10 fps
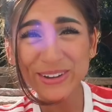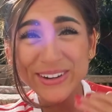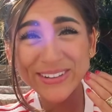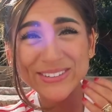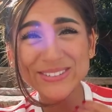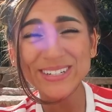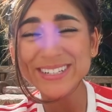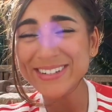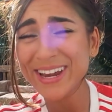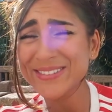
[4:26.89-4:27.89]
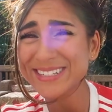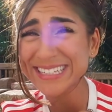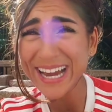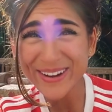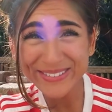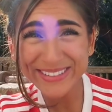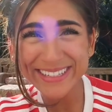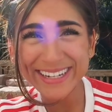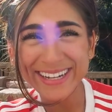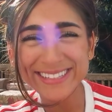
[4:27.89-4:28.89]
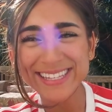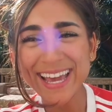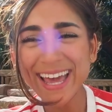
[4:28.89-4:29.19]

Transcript: We are close to 100k, which is absolutely nuts.